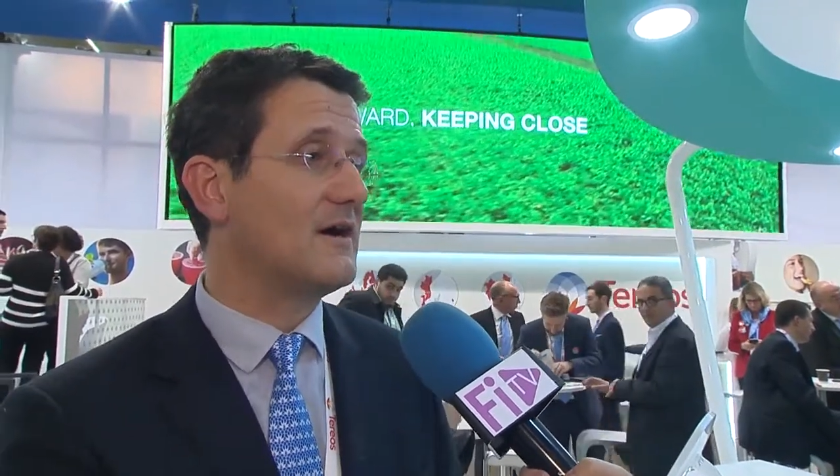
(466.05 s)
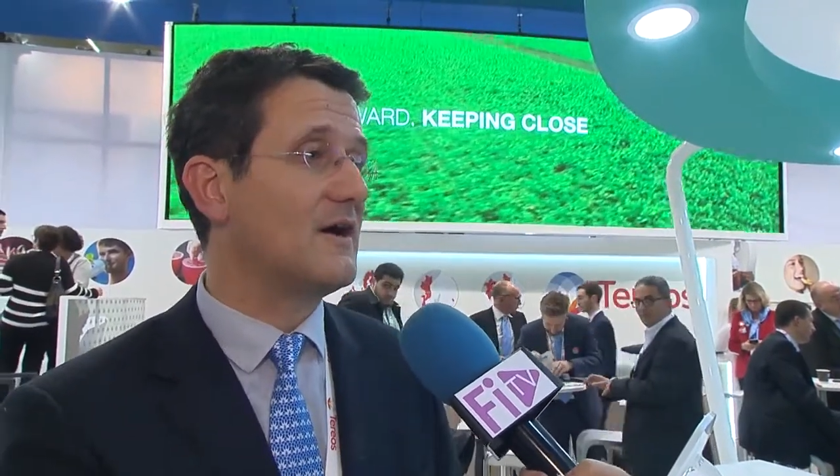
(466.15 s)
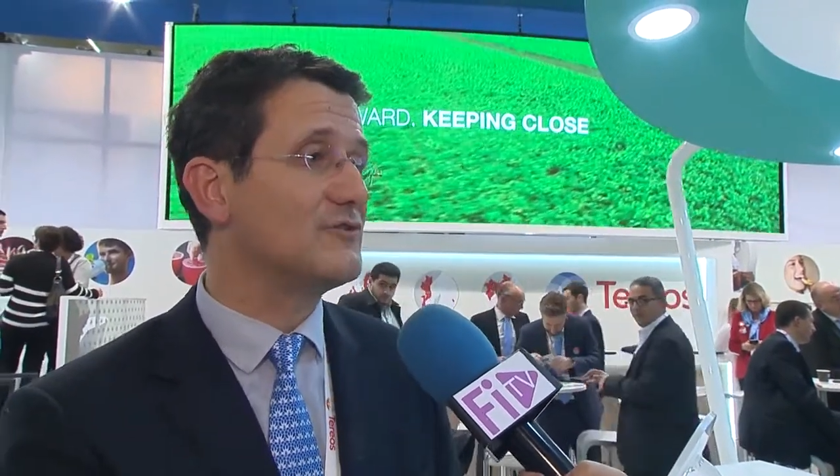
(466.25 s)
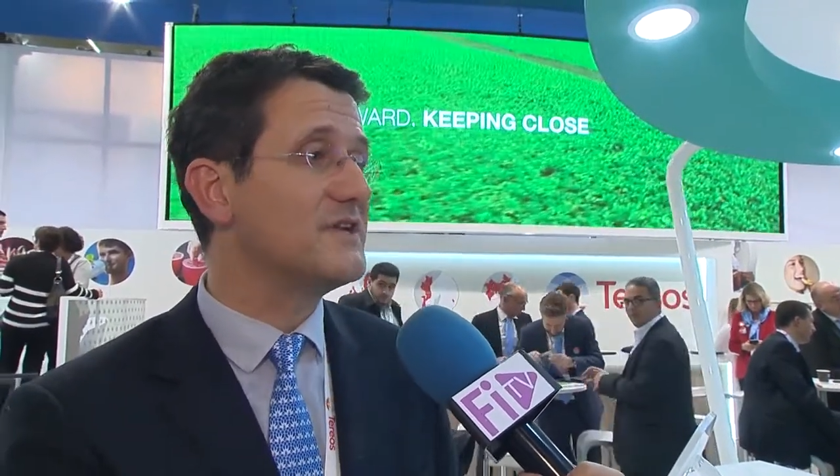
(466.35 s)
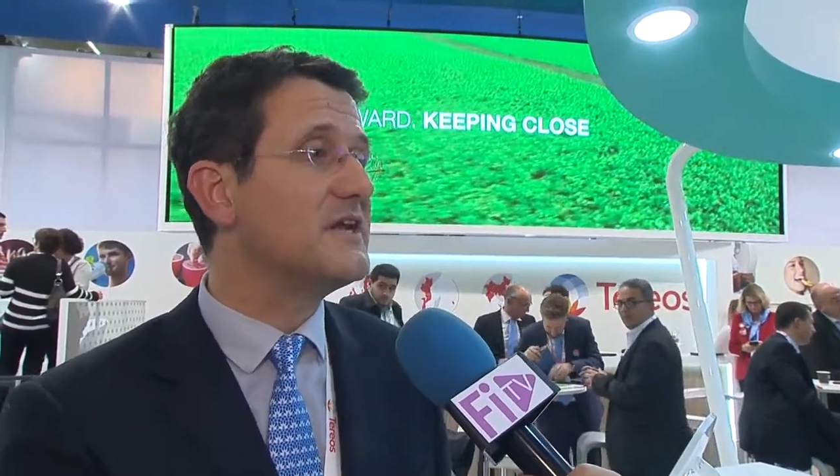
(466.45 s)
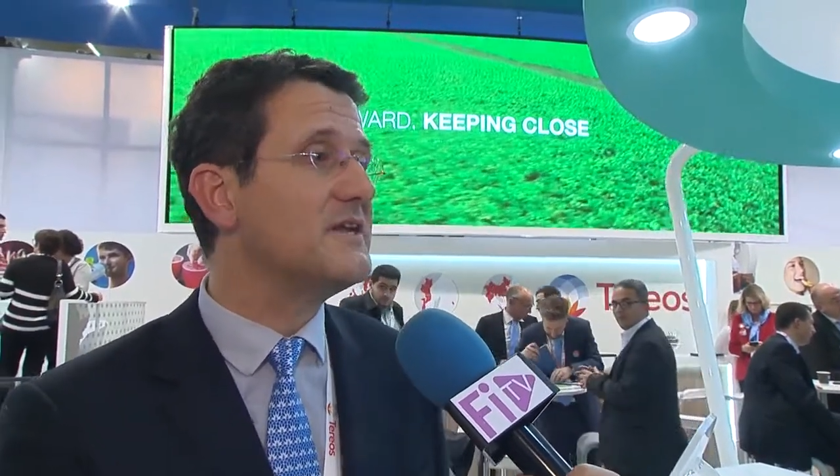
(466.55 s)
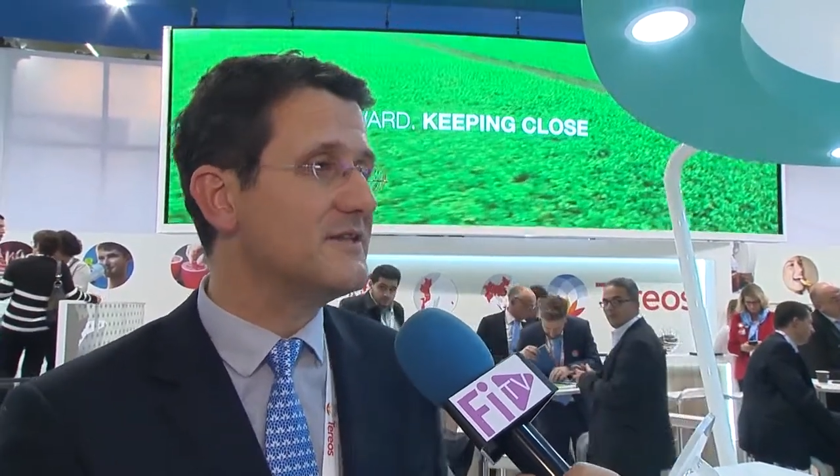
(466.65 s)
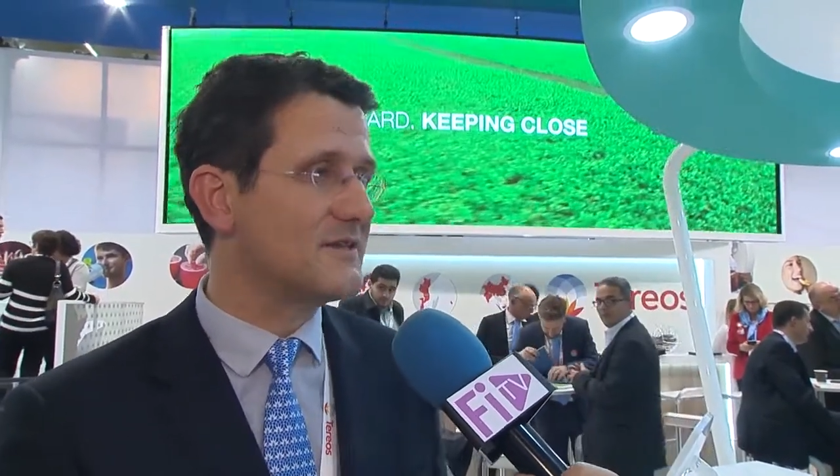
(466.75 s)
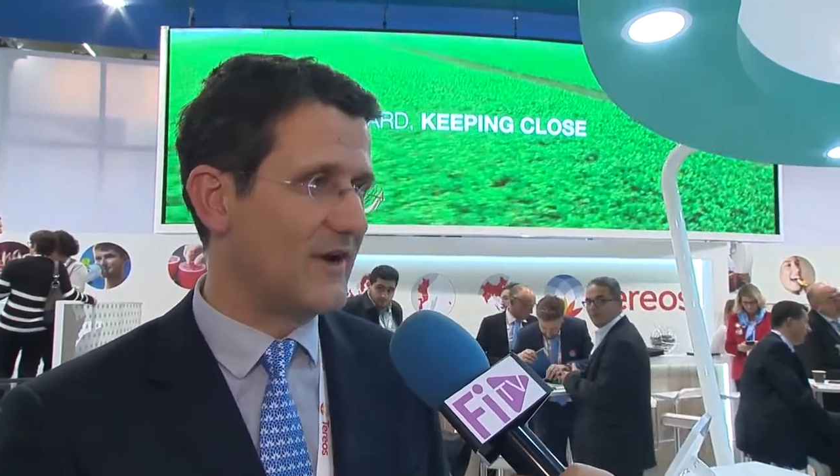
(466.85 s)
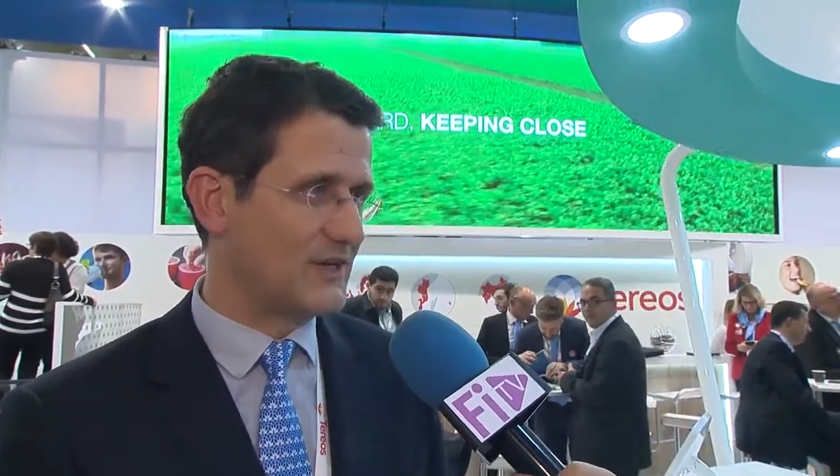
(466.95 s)
our
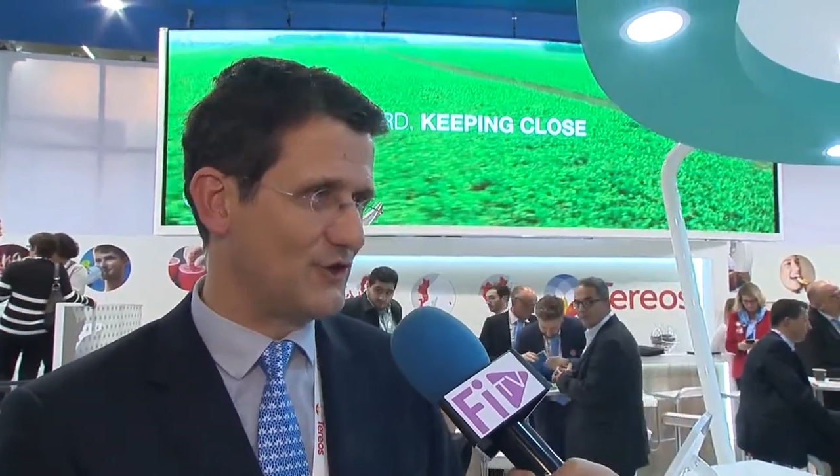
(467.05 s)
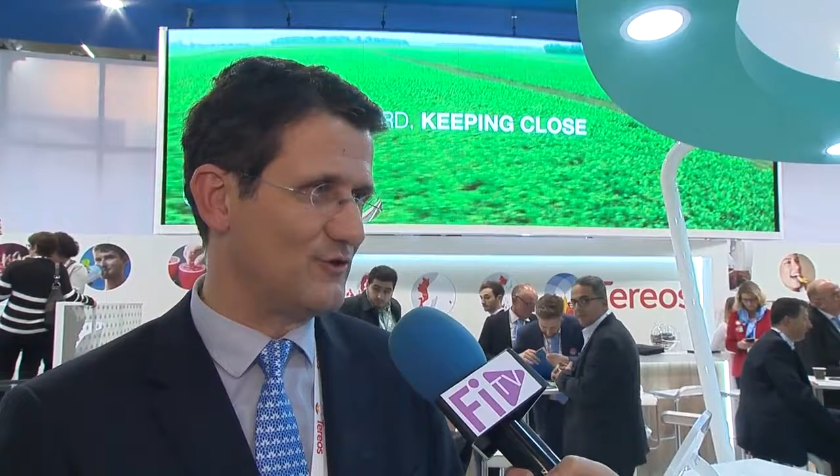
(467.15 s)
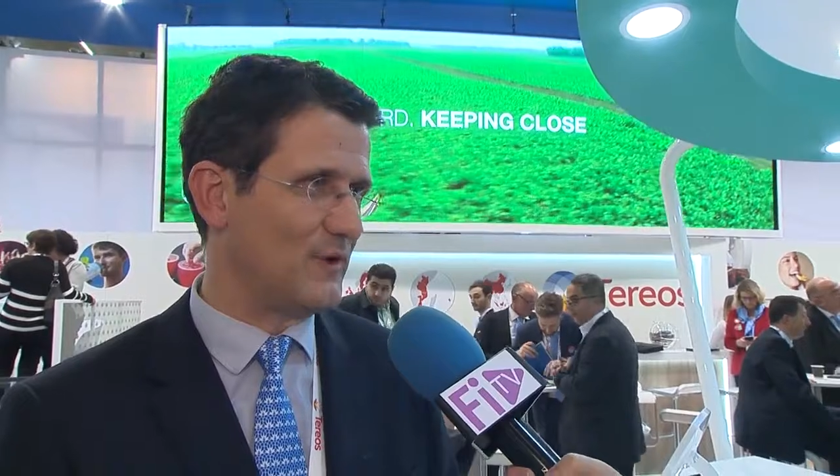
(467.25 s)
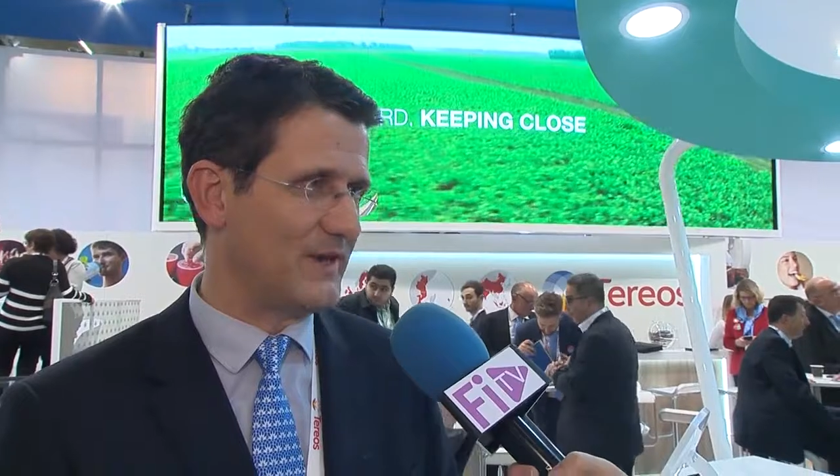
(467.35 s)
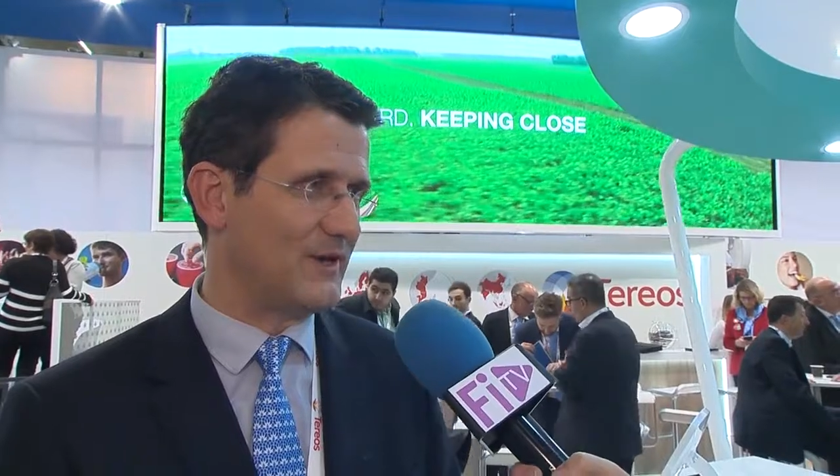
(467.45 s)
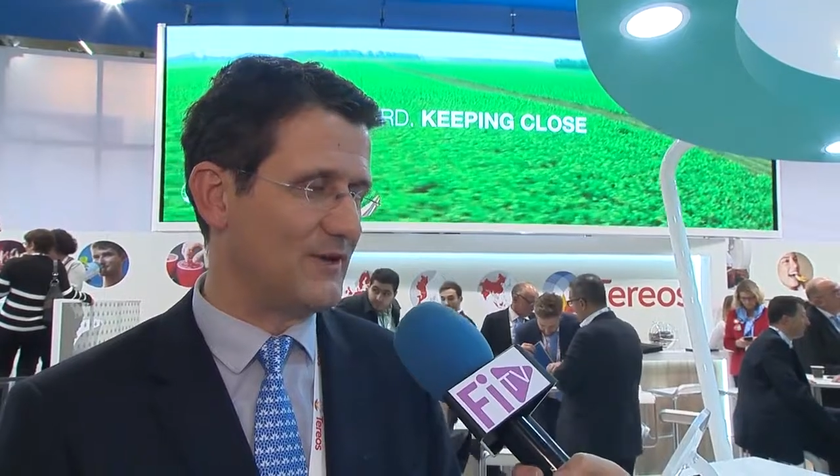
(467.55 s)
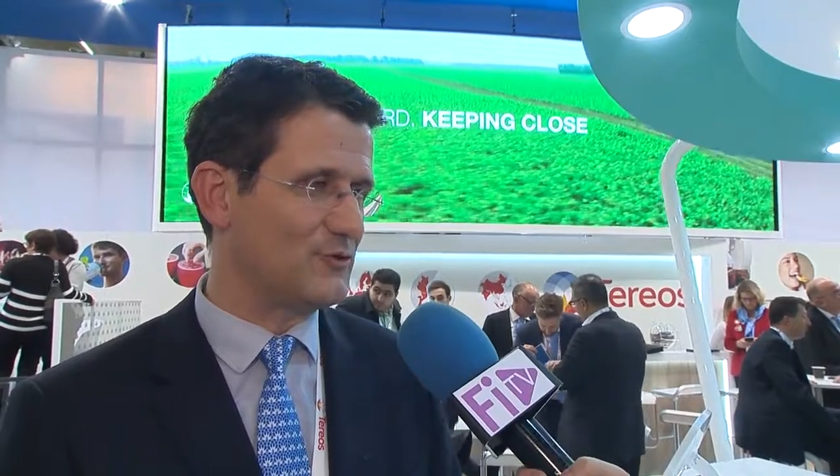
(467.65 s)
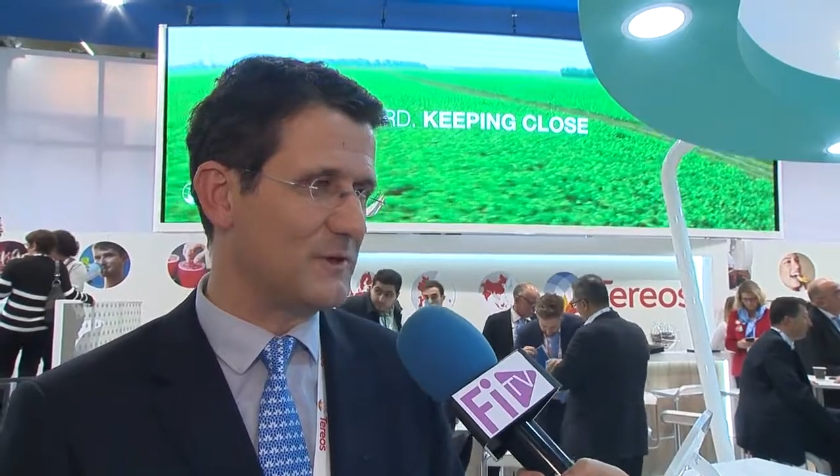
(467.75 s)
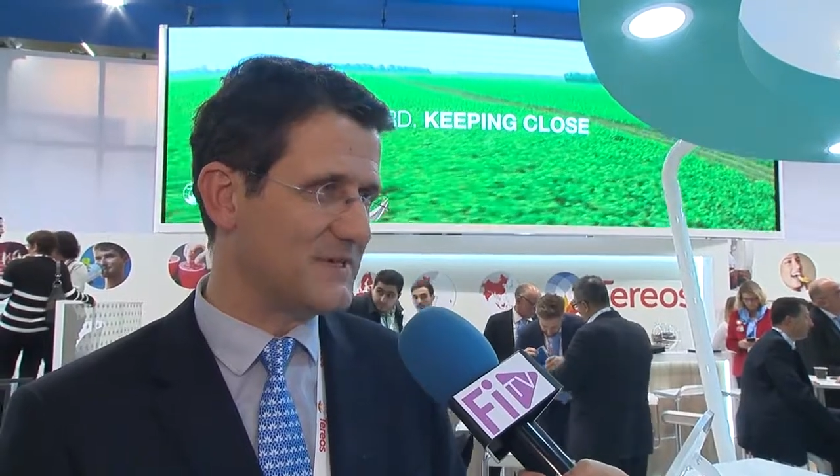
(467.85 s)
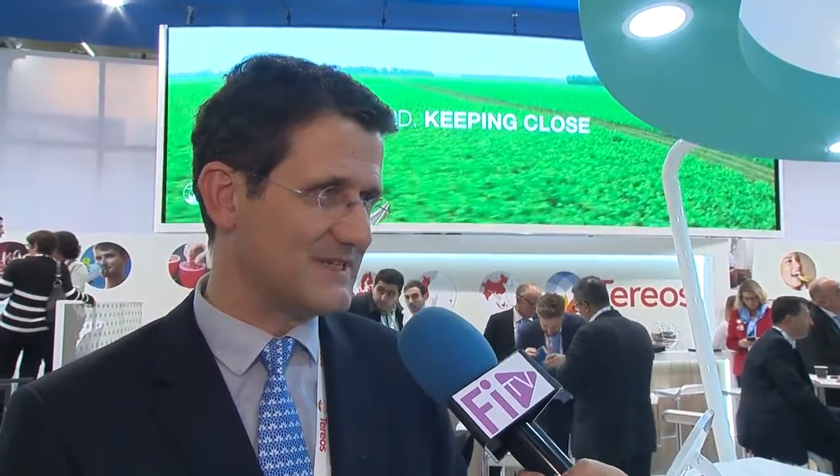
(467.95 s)
daily interaction when
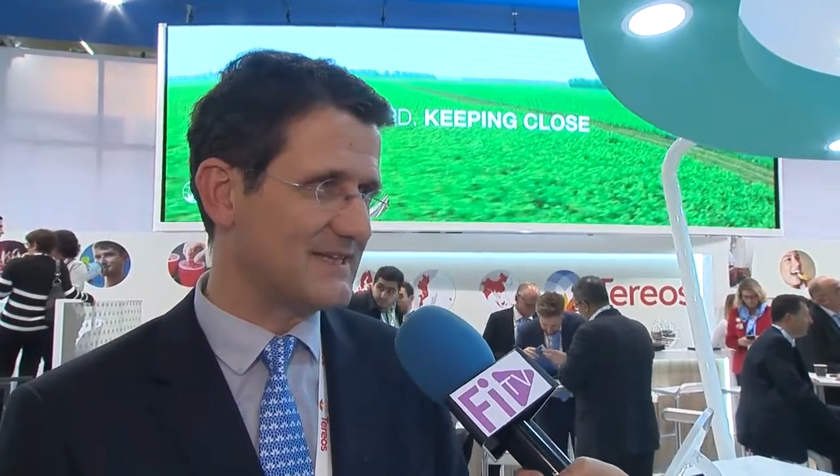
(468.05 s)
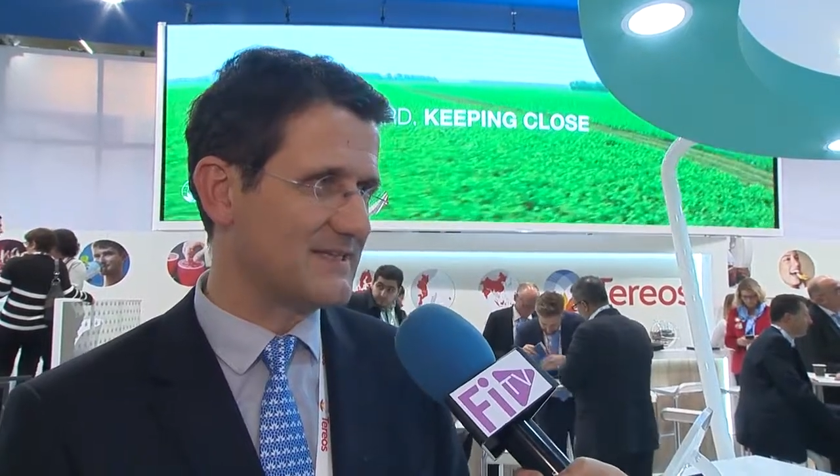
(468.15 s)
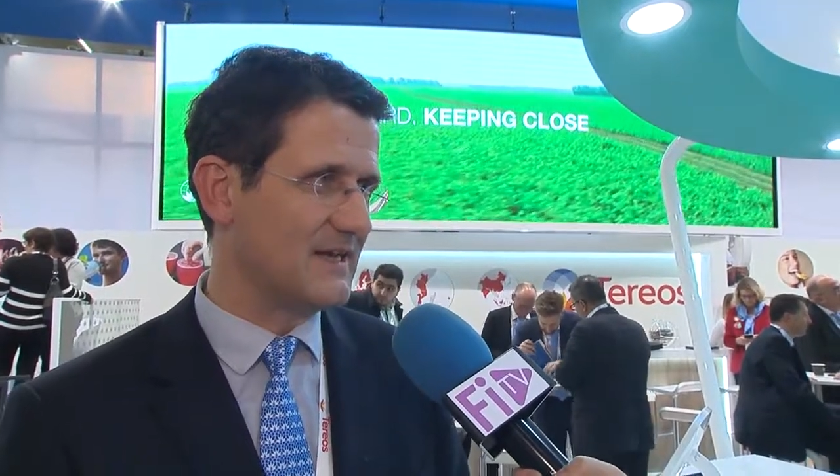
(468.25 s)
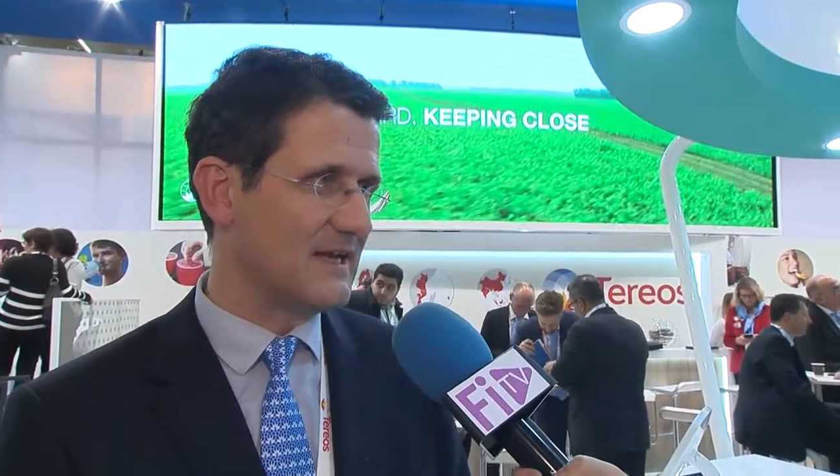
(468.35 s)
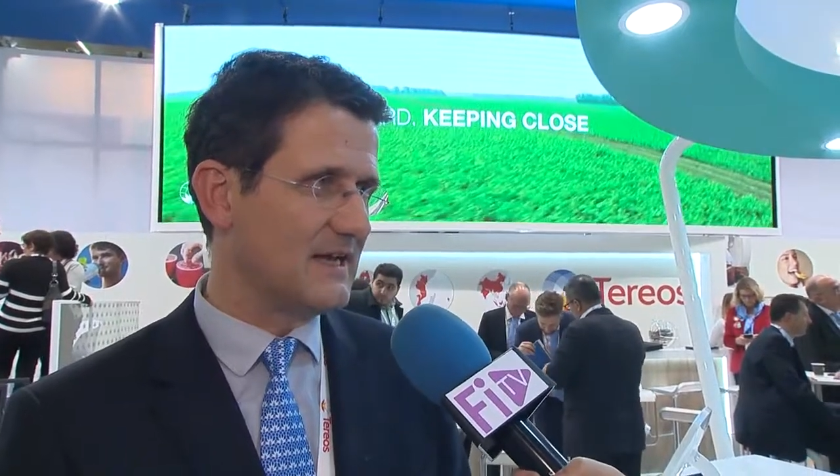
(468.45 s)
doing business.